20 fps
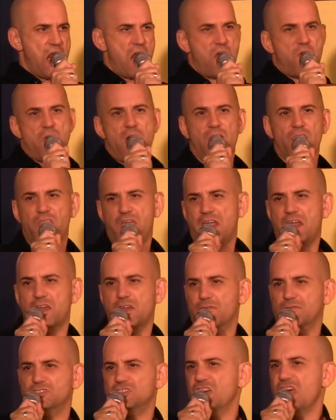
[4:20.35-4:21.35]
around the end
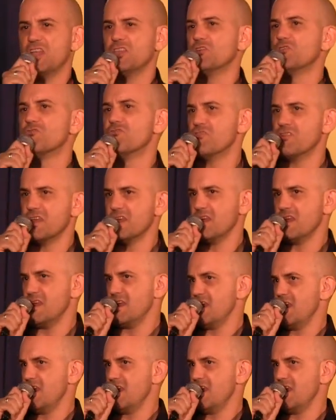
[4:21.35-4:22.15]
of January.